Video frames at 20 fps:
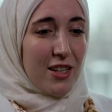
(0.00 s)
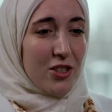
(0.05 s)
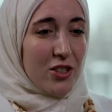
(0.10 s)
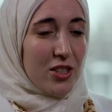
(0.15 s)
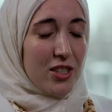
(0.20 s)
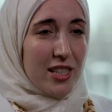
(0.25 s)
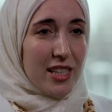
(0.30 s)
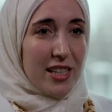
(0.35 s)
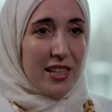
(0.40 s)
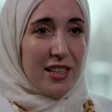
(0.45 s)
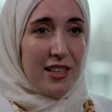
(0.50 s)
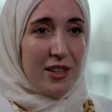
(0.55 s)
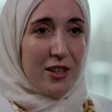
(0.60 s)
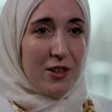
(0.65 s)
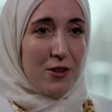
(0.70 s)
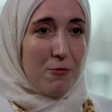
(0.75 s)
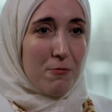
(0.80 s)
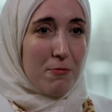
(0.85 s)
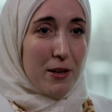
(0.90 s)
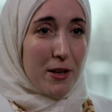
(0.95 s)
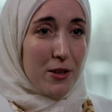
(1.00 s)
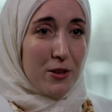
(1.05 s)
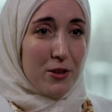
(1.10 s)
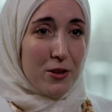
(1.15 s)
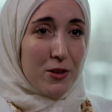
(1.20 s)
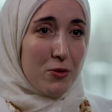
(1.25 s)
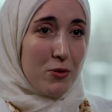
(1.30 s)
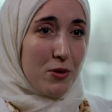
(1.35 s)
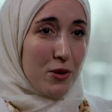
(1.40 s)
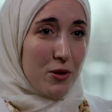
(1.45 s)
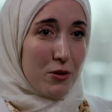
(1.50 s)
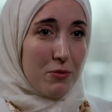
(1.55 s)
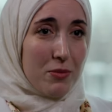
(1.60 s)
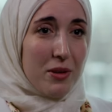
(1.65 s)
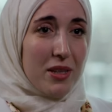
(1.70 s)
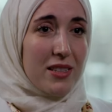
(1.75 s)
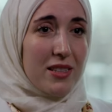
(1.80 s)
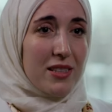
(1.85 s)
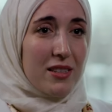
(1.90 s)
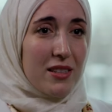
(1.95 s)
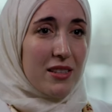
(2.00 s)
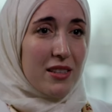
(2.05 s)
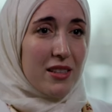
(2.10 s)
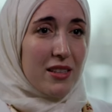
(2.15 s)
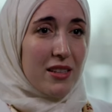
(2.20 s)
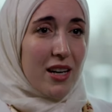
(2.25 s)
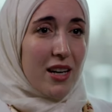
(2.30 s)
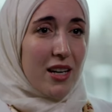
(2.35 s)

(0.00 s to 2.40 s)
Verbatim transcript: and just taking care of patients with obesity